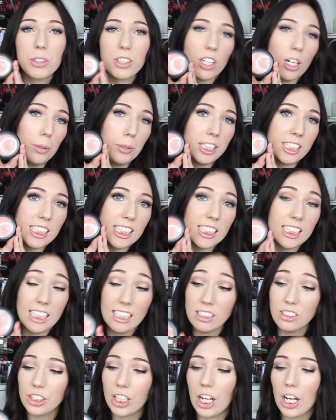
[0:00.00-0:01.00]
one that I'm going to
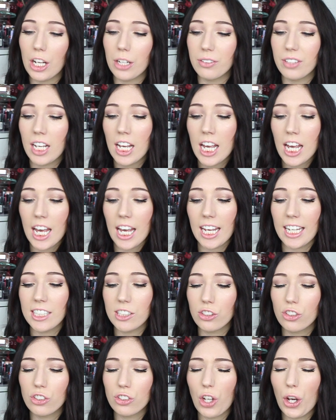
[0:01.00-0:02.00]
need to own.
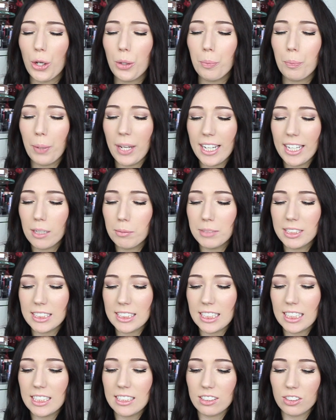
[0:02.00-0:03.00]
It's so
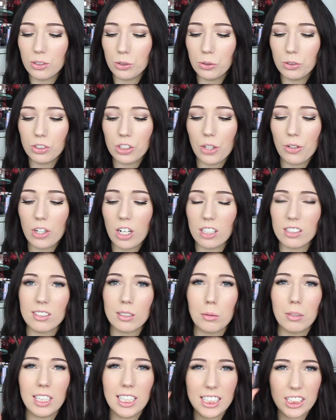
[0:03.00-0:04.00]
pigmented. It's also got
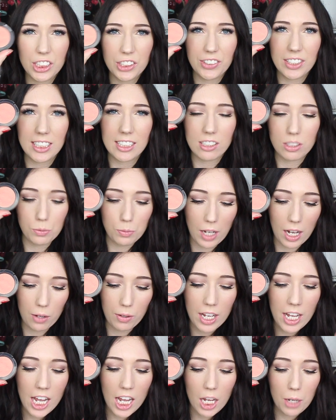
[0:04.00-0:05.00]
some glitter in it as
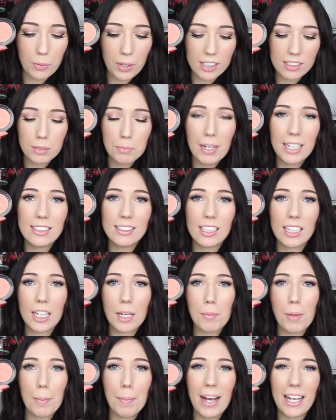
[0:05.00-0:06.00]
well. It works amazingly
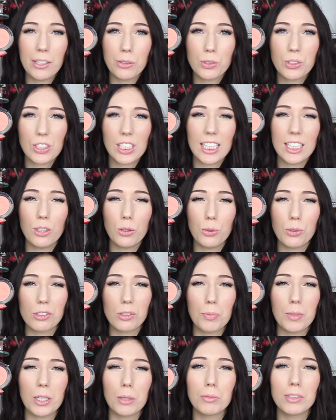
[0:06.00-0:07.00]
on my pale skin.
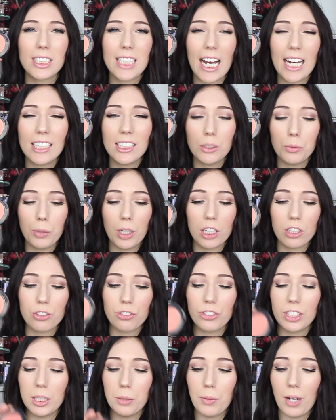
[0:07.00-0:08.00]
Also, when I'm tanned, it
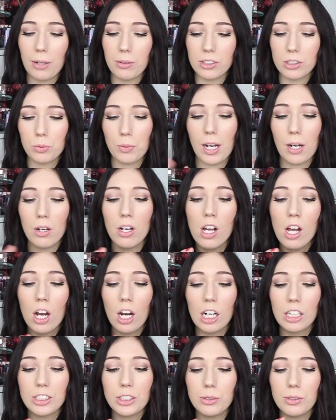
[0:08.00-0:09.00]
works really well as well.
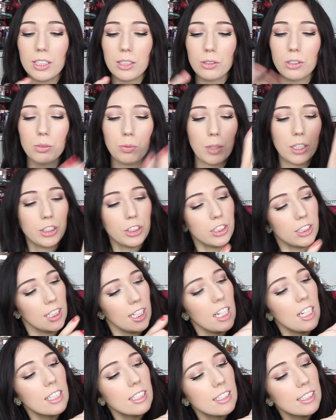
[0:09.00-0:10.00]
I'll do a little swatch so
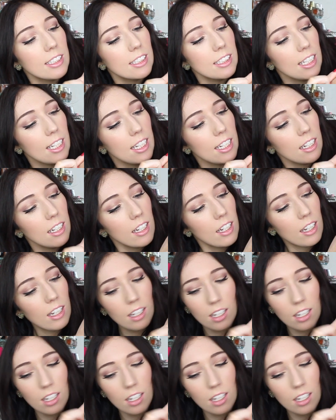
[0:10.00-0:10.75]
you can see.